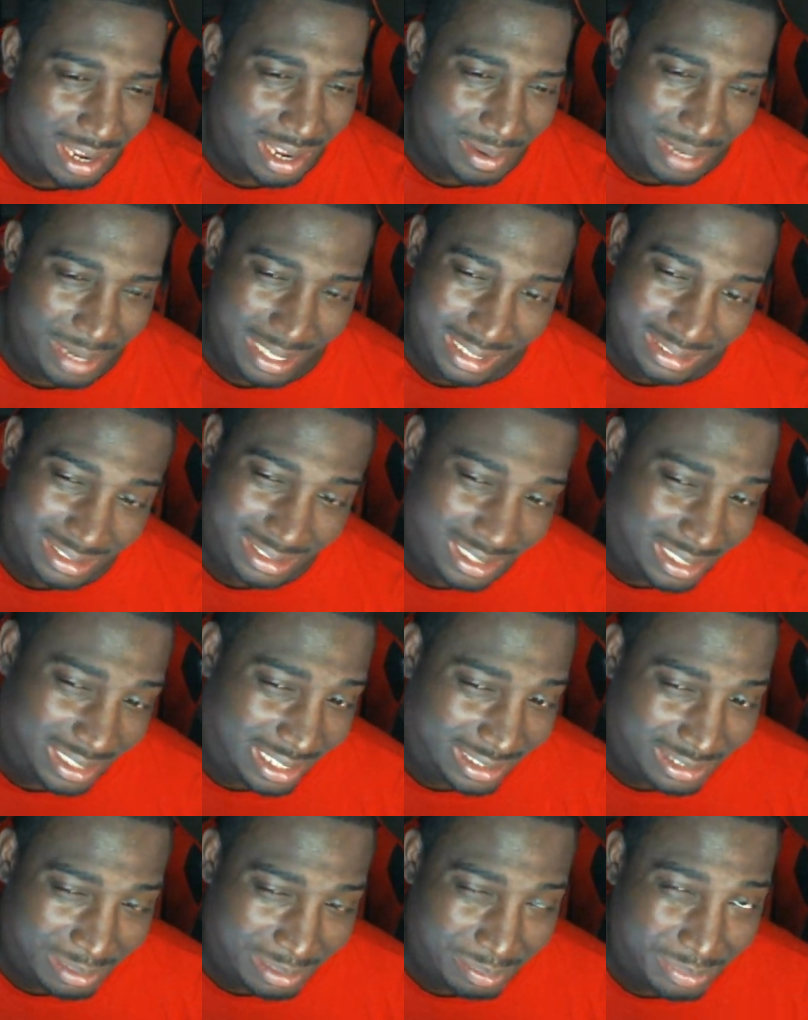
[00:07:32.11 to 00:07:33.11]
Like I said,
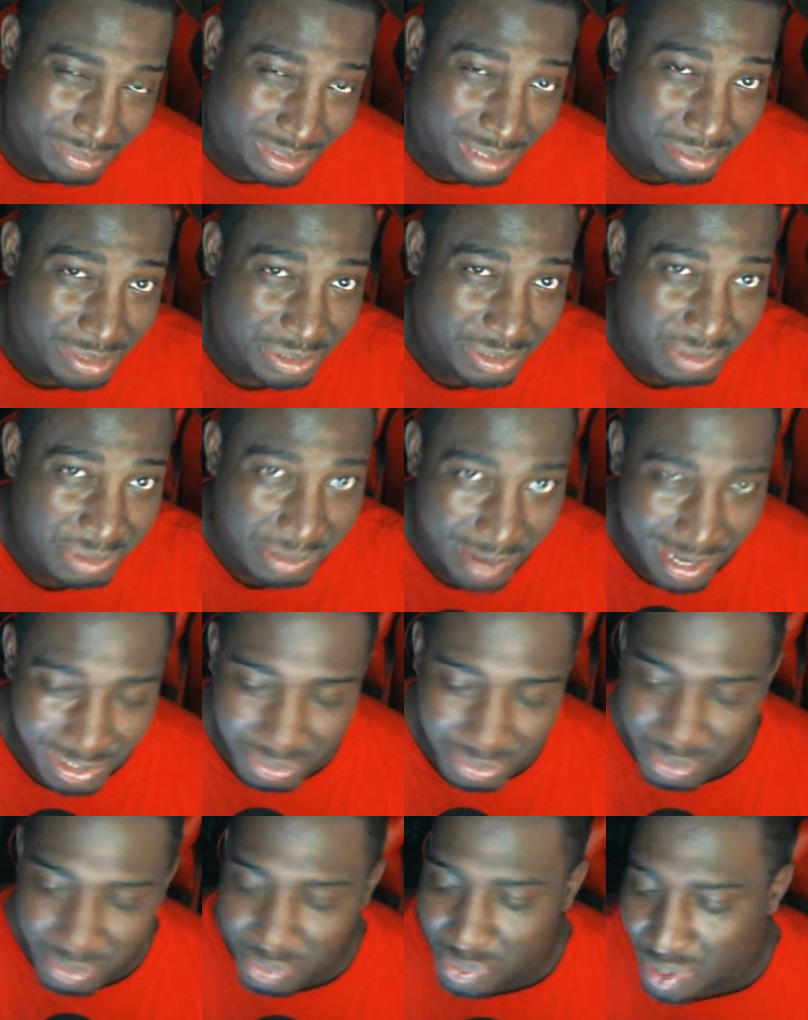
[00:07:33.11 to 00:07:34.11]
that's some something Goresh
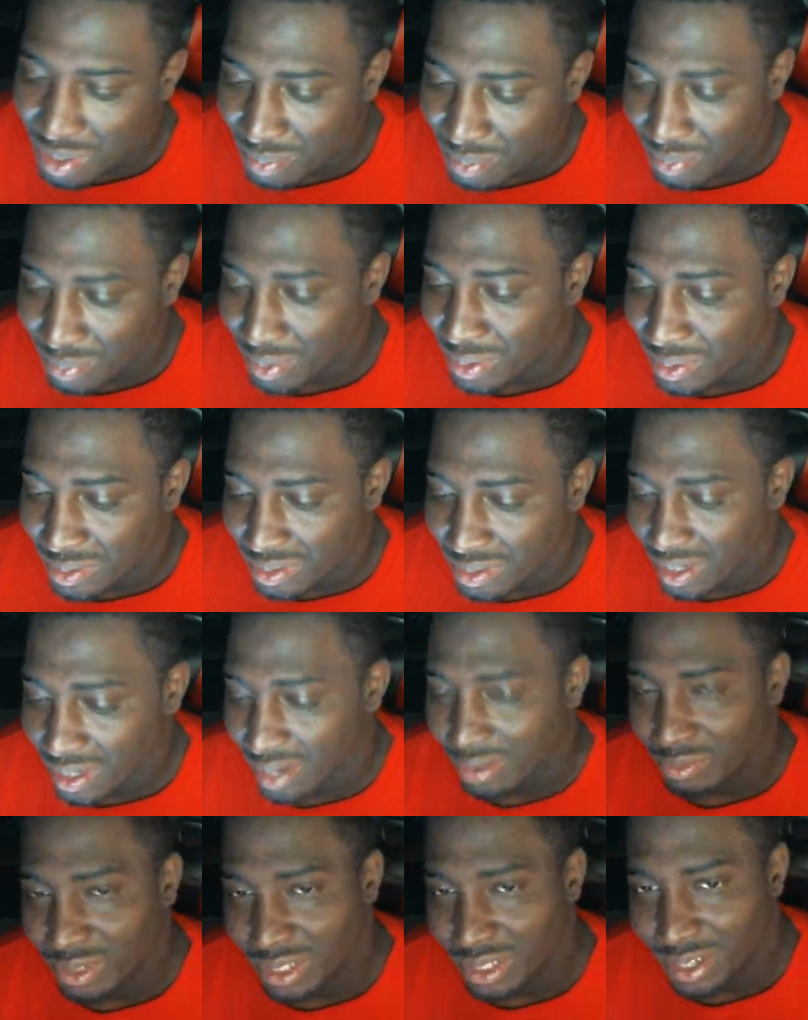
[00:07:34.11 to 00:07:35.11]
would want, but I
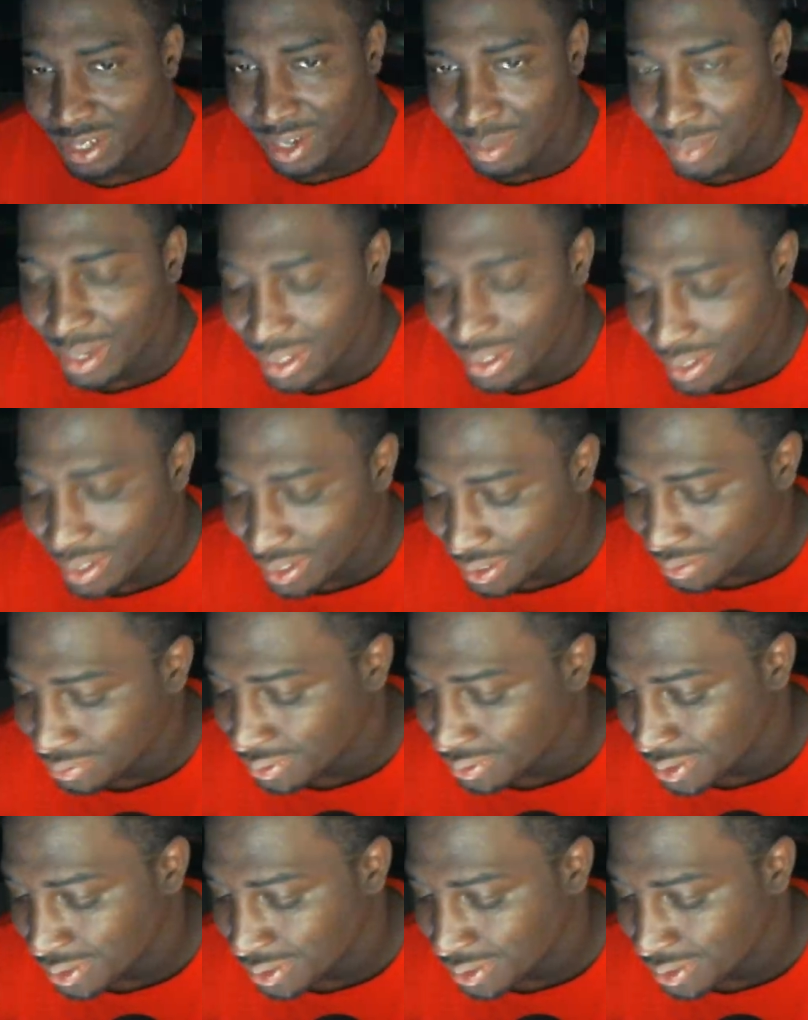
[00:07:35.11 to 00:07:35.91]
don't really care about that.